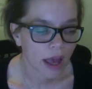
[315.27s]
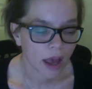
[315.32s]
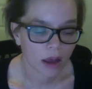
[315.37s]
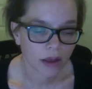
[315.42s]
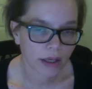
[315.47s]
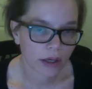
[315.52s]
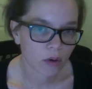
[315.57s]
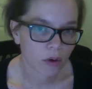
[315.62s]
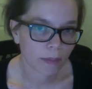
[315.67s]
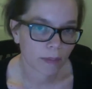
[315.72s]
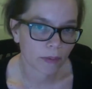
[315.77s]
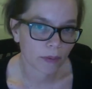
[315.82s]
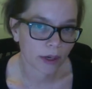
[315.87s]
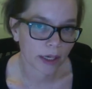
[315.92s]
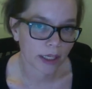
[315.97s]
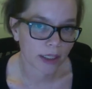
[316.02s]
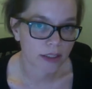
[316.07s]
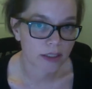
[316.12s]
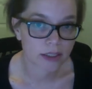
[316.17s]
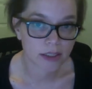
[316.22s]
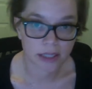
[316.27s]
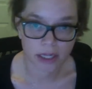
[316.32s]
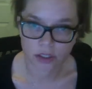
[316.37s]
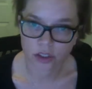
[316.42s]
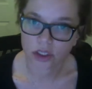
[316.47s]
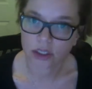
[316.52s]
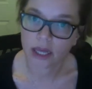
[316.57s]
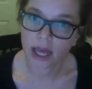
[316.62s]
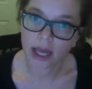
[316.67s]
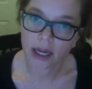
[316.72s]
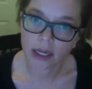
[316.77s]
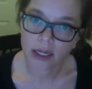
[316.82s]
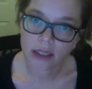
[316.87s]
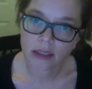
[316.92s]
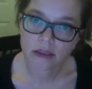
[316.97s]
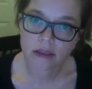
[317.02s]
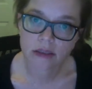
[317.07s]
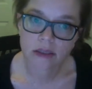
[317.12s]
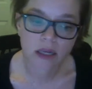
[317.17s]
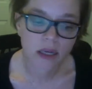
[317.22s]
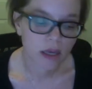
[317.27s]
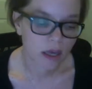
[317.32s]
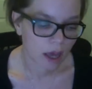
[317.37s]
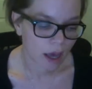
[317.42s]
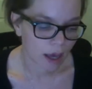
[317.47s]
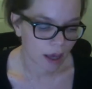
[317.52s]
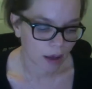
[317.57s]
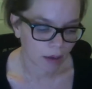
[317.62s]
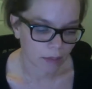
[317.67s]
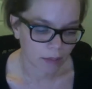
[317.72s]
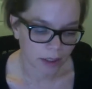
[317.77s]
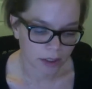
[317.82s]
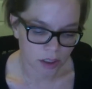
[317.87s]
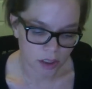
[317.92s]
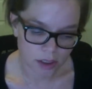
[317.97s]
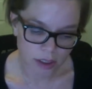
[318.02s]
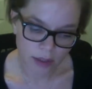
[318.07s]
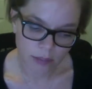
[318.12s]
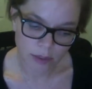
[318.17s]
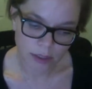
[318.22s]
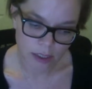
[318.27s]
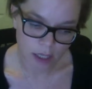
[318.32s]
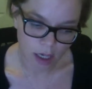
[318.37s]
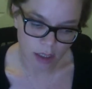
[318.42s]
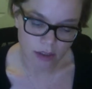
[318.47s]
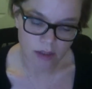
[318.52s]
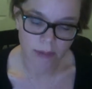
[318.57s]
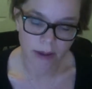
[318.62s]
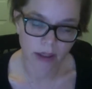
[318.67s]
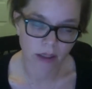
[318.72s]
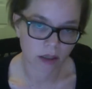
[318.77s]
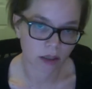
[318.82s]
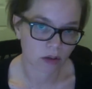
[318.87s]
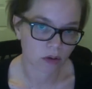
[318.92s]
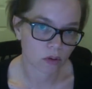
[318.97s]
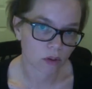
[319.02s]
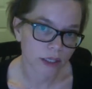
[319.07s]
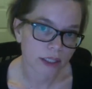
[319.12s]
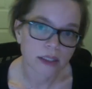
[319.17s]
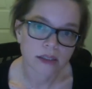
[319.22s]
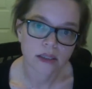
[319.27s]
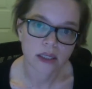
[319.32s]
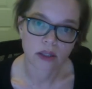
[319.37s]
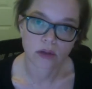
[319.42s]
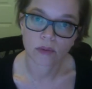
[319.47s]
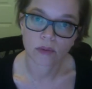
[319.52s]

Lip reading: incorporating discussion headings, and just like we talked about in the quiz that you